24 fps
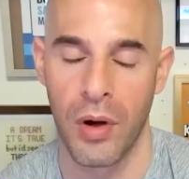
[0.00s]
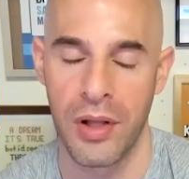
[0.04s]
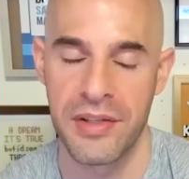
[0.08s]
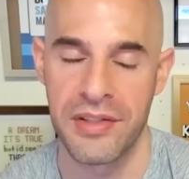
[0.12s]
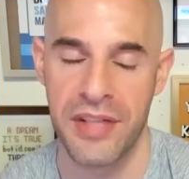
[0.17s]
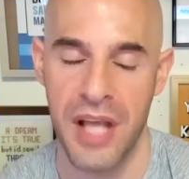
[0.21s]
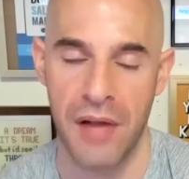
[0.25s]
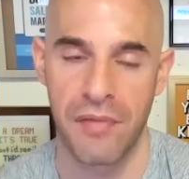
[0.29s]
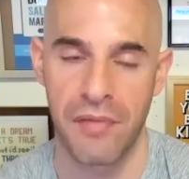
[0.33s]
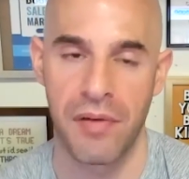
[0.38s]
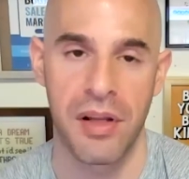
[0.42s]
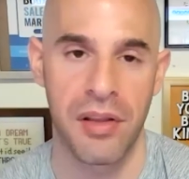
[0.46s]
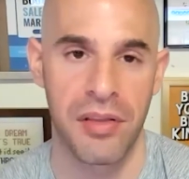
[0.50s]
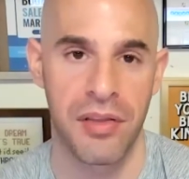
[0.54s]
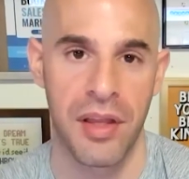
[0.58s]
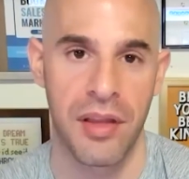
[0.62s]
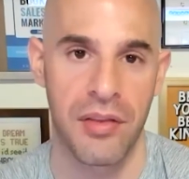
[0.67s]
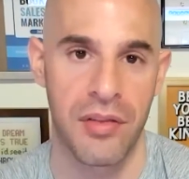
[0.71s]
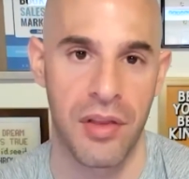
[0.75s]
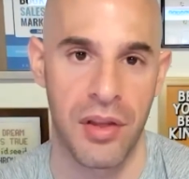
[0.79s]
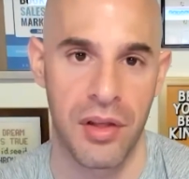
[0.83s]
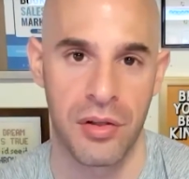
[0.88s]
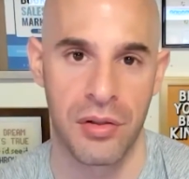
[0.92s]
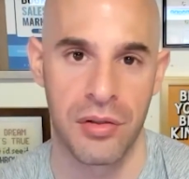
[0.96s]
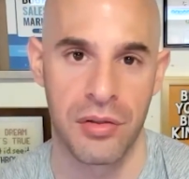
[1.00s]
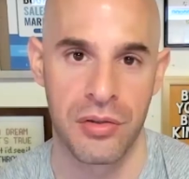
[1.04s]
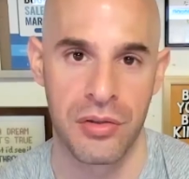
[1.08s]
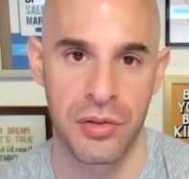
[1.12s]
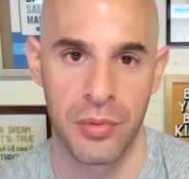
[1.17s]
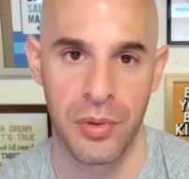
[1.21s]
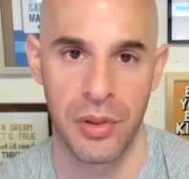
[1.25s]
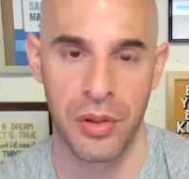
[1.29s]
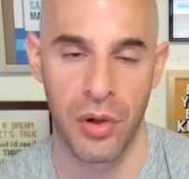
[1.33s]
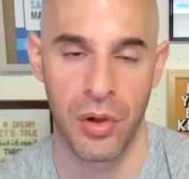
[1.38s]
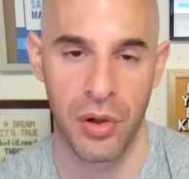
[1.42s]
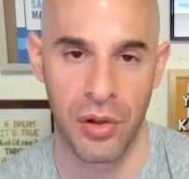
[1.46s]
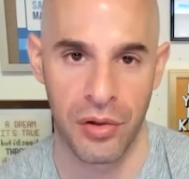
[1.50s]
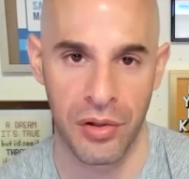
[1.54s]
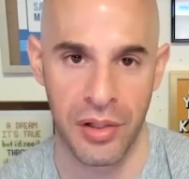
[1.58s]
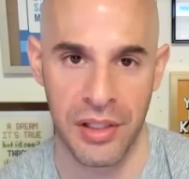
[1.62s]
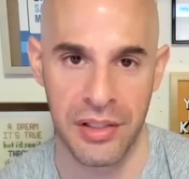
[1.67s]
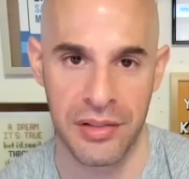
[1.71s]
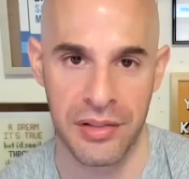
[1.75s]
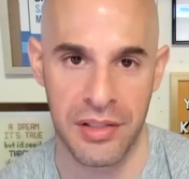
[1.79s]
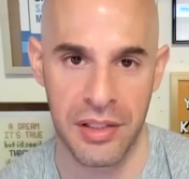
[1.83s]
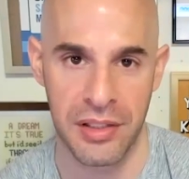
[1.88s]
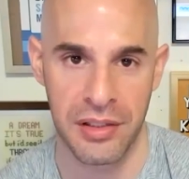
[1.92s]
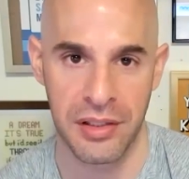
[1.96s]
everything that you're doing on
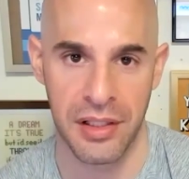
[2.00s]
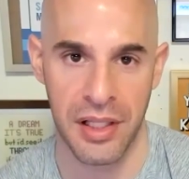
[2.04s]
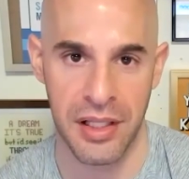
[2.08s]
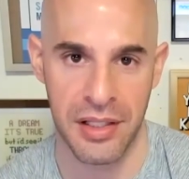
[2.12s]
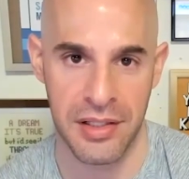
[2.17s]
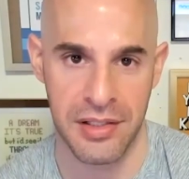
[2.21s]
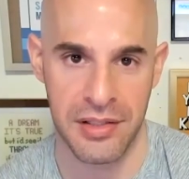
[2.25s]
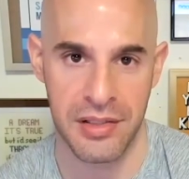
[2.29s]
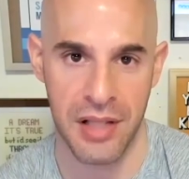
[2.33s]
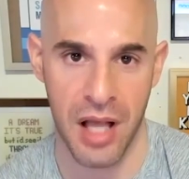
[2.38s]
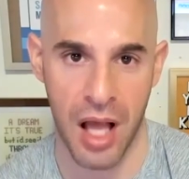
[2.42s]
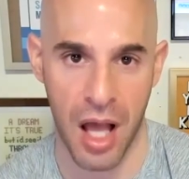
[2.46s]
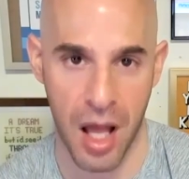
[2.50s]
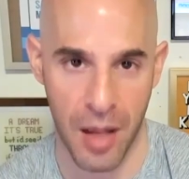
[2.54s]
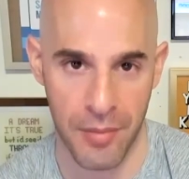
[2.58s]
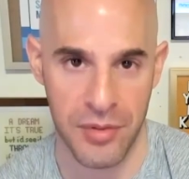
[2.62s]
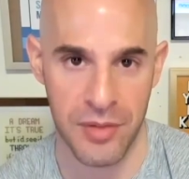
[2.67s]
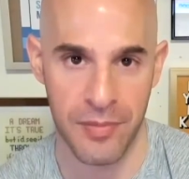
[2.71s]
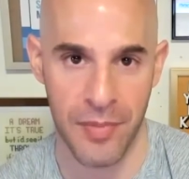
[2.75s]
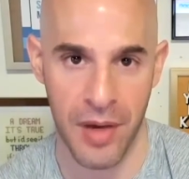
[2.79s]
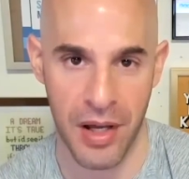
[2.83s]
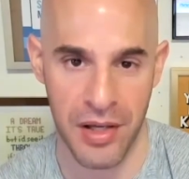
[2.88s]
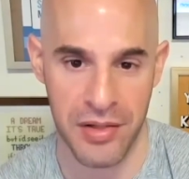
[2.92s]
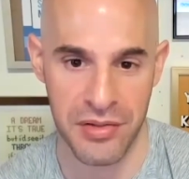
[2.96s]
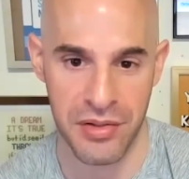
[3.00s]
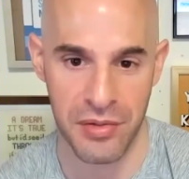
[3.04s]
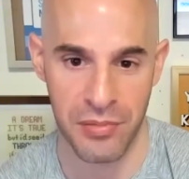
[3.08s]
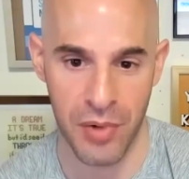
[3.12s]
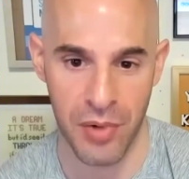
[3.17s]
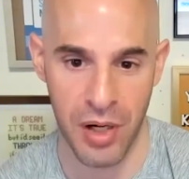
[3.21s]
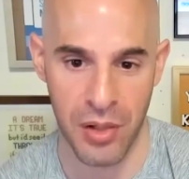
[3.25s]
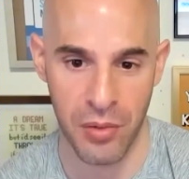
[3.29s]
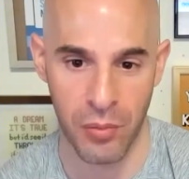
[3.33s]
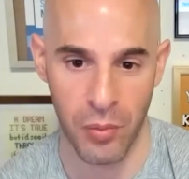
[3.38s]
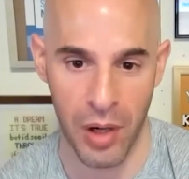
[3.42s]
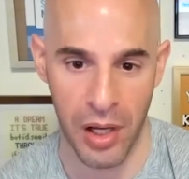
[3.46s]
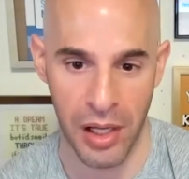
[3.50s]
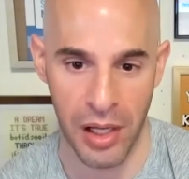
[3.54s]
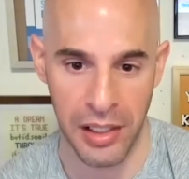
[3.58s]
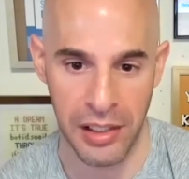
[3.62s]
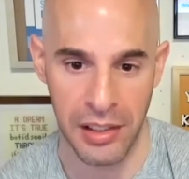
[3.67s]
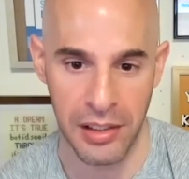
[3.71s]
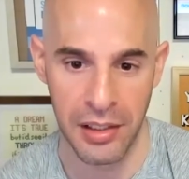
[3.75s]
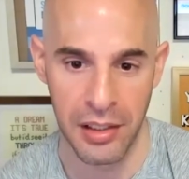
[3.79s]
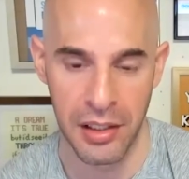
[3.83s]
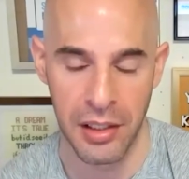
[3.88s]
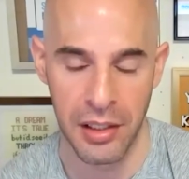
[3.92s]
LinkedIn gets optimized the right way,